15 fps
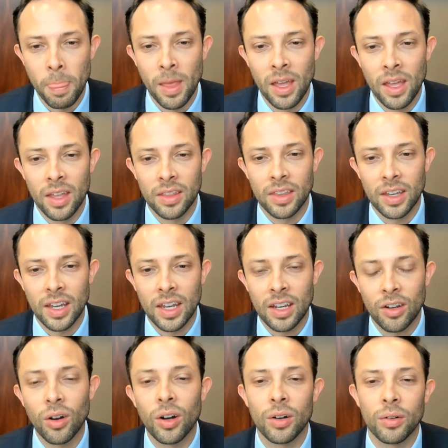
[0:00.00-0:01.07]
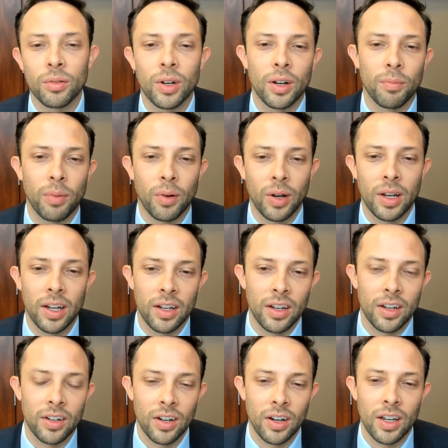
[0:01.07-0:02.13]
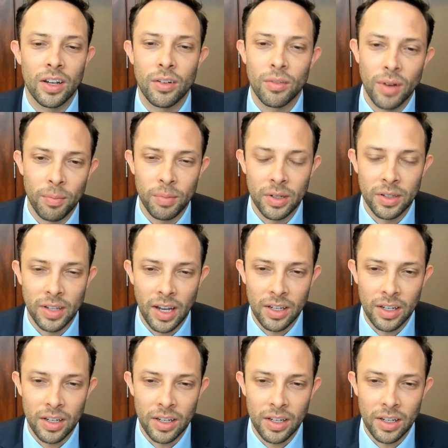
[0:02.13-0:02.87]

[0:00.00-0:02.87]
The court would appoint an attorney to represent